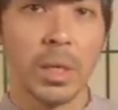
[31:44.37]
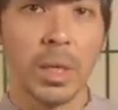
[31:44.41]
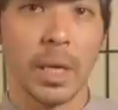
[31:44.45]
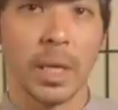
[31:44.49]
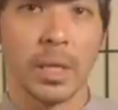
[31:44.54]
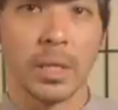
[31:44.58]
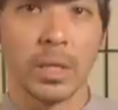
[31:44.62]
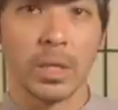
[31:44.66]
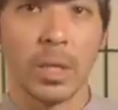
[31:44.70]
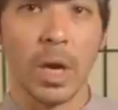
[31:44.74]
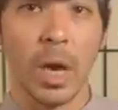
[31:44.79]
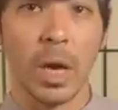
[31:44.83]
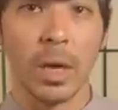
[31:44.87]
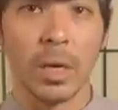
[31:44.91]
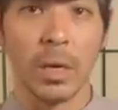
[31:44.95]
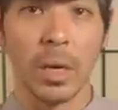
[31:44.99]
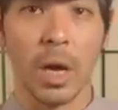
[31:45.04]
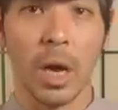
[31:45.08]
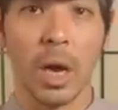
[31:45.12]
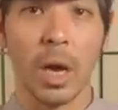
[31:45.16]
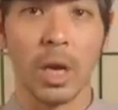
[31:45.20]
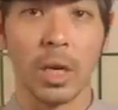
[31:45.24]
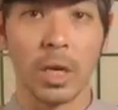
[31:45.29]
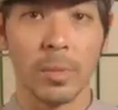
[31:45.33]
It's not
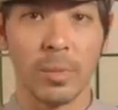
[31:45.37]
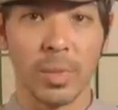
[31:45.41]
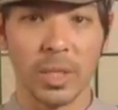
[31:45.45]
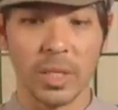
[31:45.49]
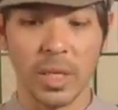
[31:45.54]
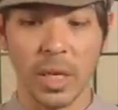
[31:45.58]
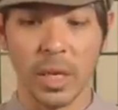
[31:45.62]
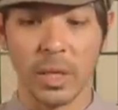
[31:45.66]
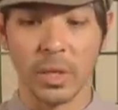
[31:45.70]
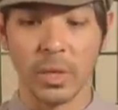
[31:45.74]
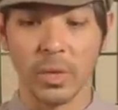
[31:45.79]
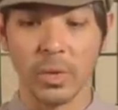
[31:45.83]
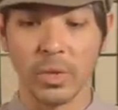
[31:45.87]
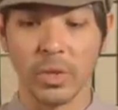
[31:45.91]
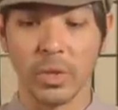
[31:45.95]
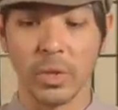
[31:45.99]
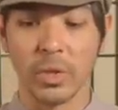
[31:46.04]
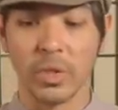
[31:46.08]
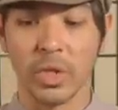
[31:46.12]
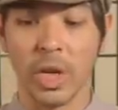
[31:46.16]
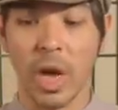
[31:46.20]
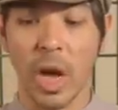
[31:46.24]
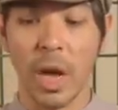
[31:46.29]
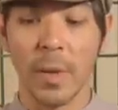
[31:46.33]
100%
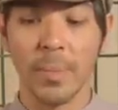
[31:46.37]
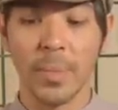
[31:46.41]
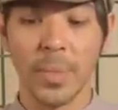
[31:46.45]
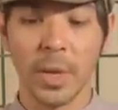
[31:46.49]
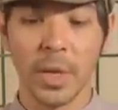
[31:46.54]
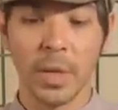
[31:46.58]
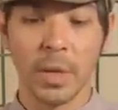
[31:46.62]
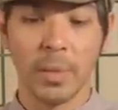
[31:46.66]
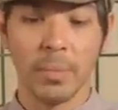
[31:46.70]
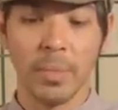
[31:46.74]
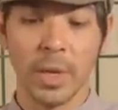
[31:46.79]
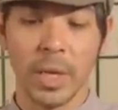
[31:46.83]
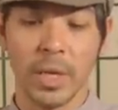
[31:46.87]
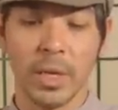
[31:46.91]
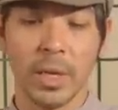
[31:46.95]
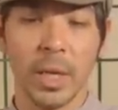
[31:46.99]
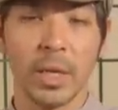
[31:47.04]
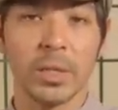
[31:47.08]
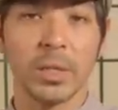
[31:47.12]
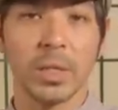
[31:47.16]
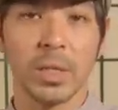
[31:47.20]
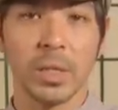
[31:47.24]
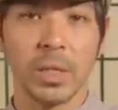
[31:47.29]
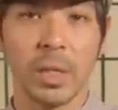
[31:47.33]
Gushu cha, but it
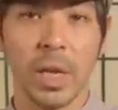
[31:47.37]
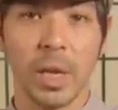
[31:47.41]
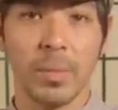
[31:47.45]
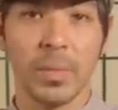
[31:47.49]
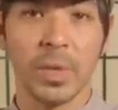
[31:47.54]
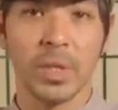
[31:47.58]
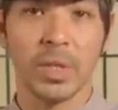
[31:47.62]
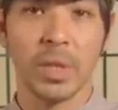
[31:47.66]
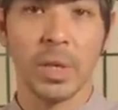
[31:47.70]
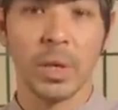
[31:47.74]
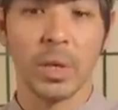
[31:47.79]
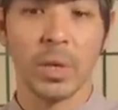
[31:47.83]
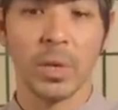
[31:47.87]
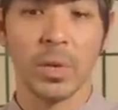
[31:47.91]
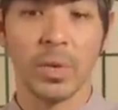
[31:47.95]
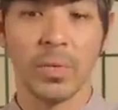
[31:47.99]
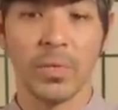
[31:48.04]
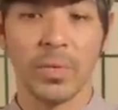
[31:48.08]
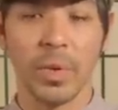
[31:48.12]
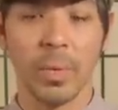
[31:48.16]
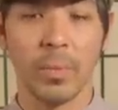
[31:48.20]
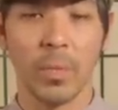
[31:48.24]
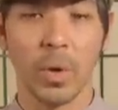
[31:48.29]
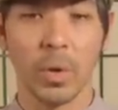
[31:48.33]
does contain material
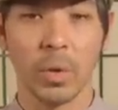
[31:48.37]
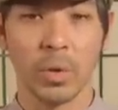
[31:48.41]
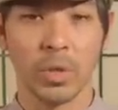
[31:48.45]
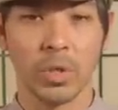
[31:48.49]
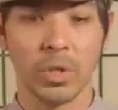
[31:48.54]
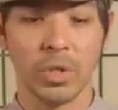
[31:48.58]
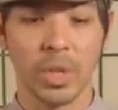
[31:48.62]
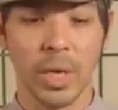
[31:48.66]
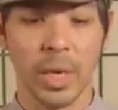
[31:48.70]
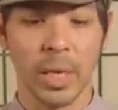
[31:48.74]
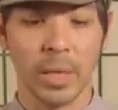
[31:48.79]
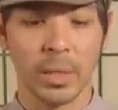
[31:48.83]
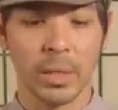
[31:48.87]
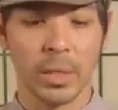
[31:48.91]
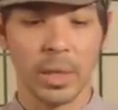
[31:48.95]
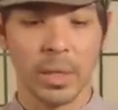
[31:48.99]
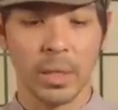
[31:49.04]
from old trees.